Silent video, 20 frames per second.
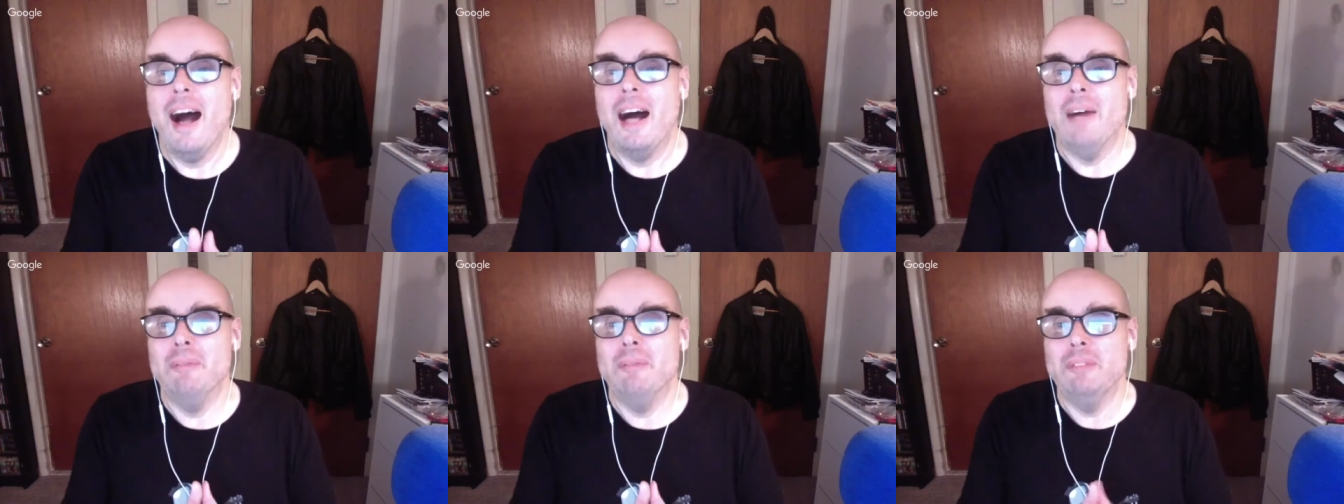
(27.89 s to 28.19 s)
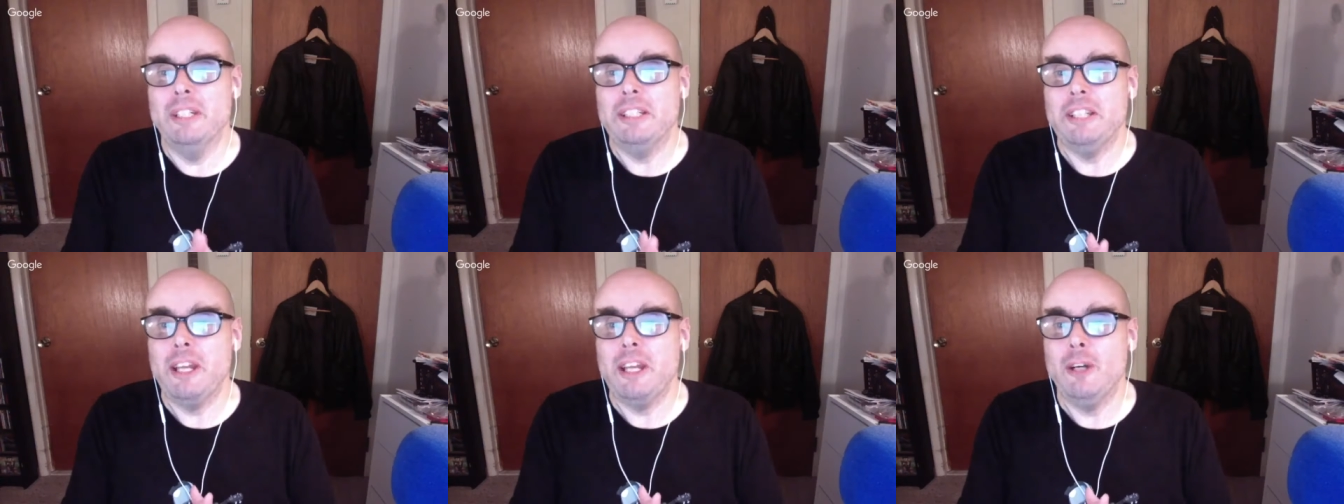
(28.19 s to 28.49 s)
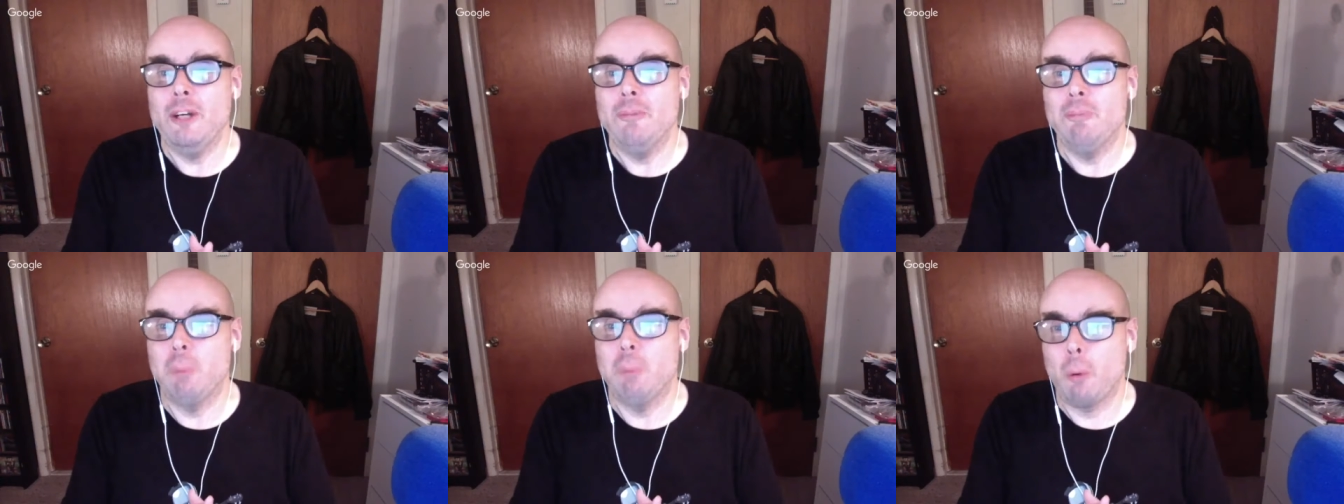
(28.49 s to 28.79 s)
Dick Dale,
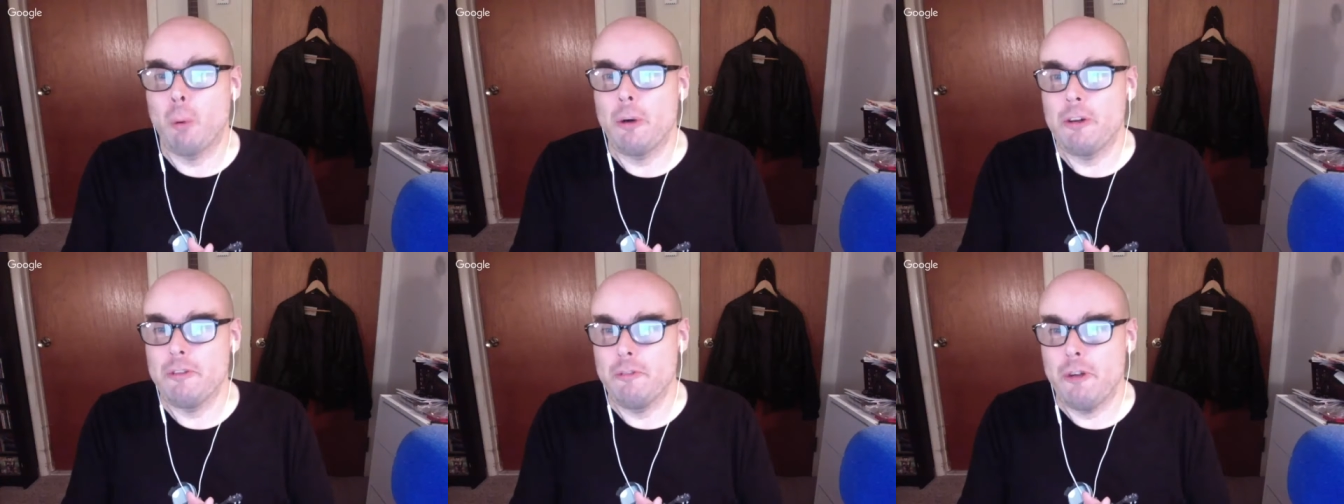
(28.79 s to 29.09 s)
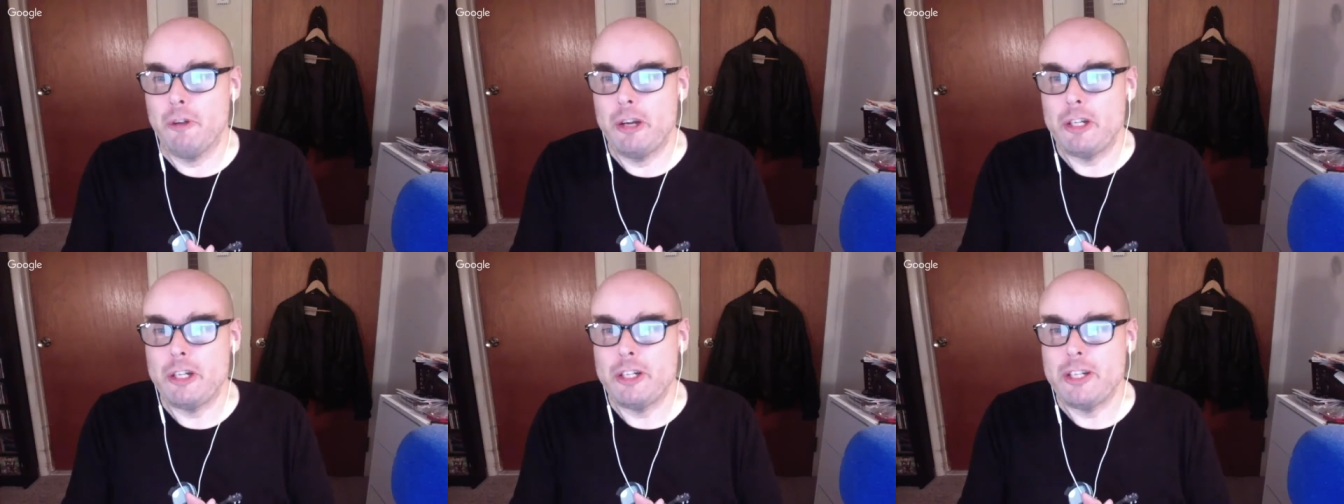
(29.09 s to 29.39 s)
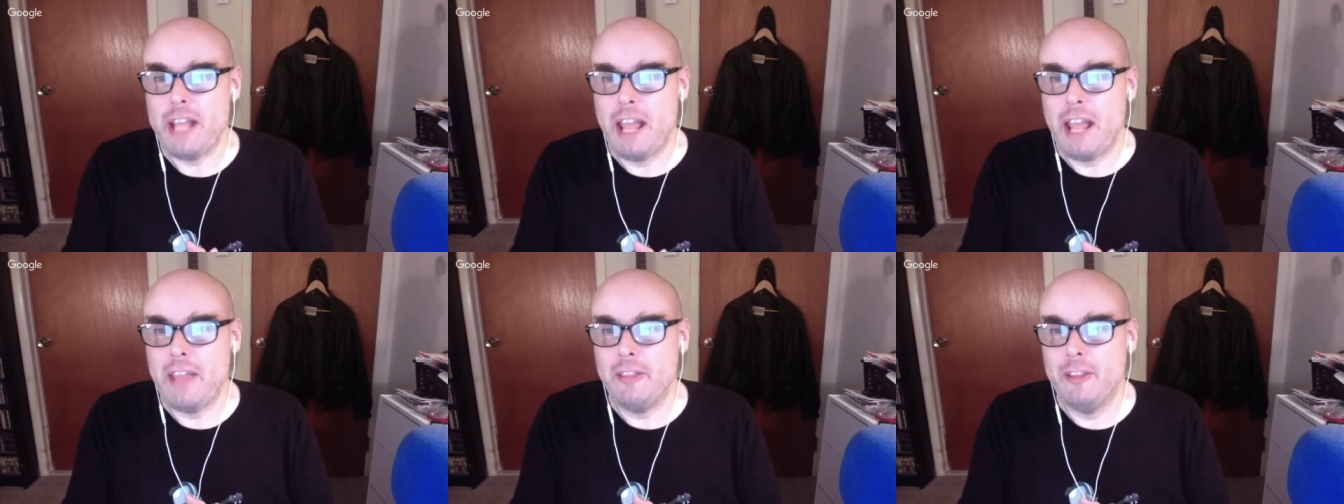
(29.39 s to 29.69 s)
born Richard
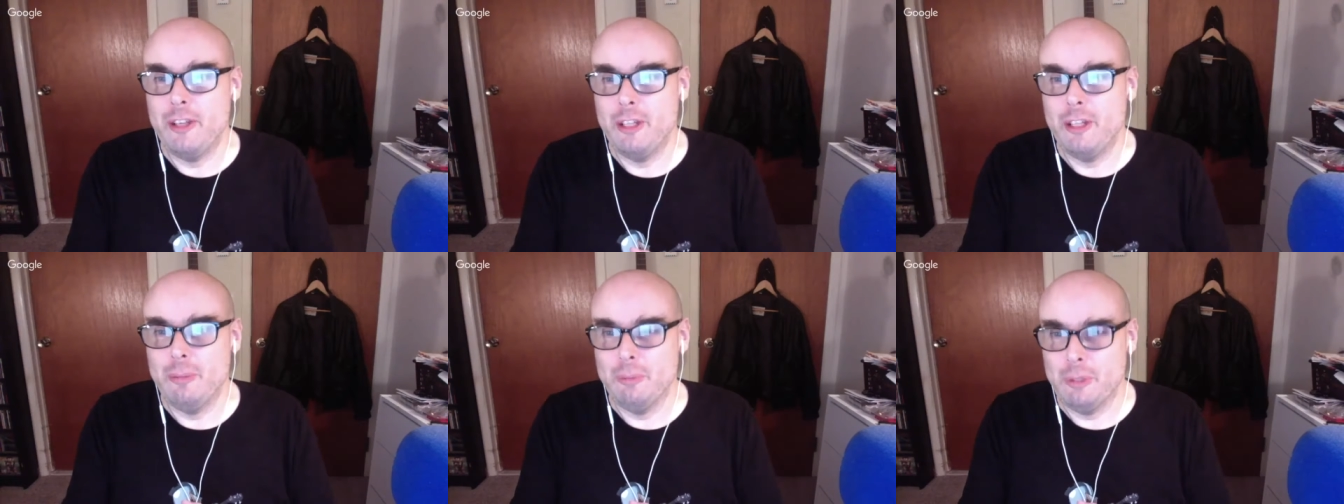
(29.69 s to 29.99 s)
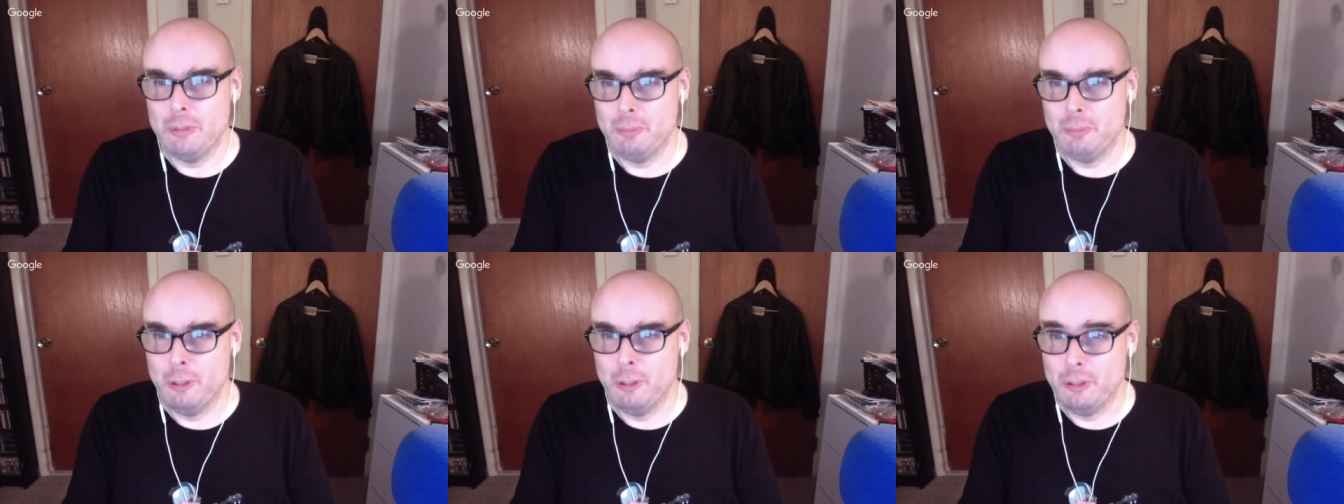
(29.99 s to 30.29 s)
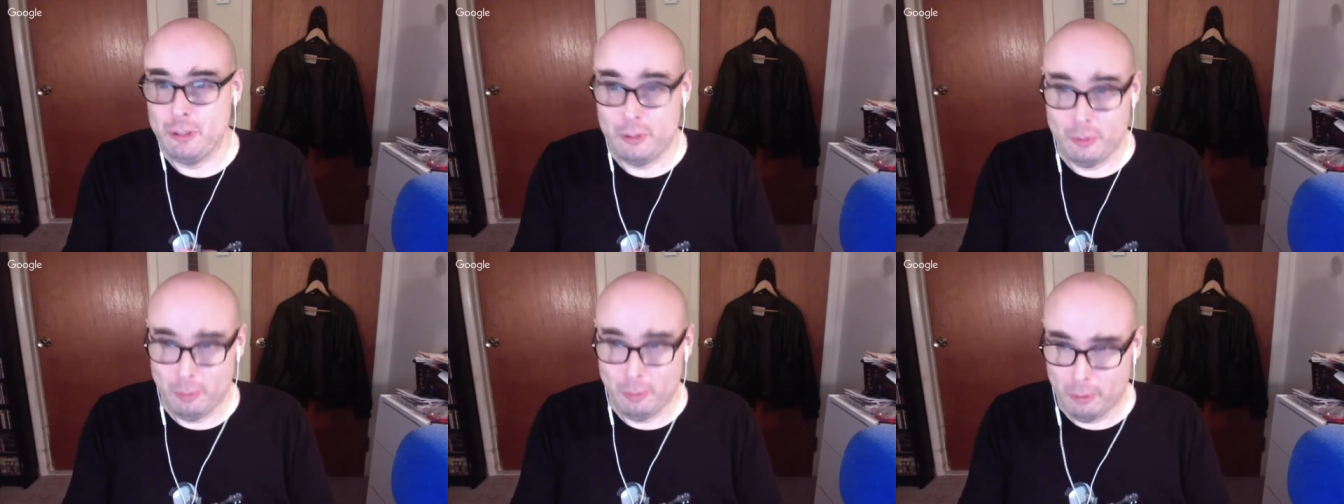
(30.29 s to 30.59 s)
Anthony
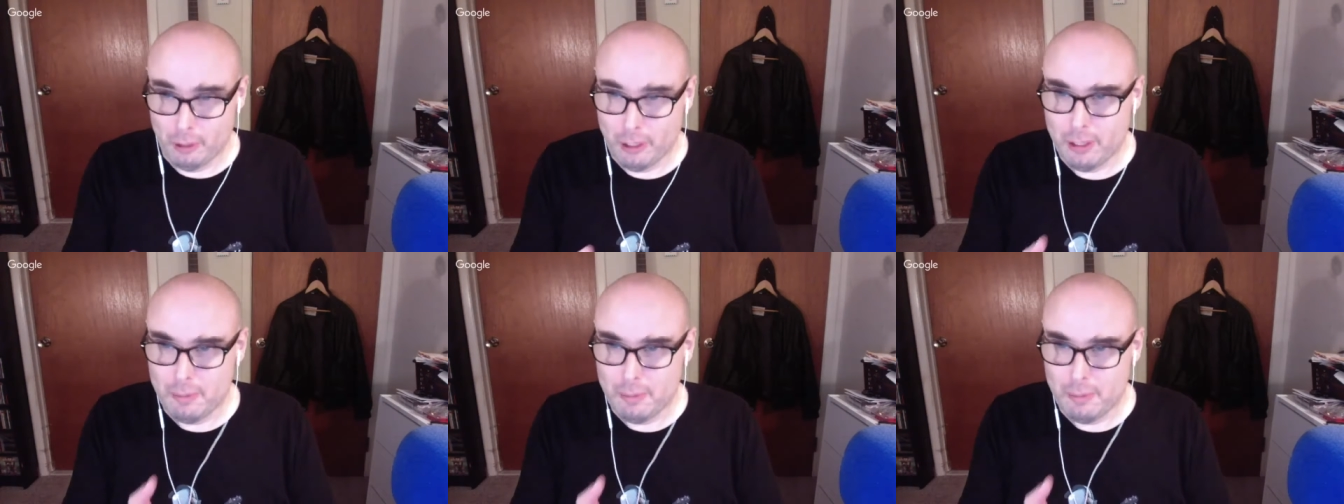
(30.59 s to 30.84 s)
Mansour,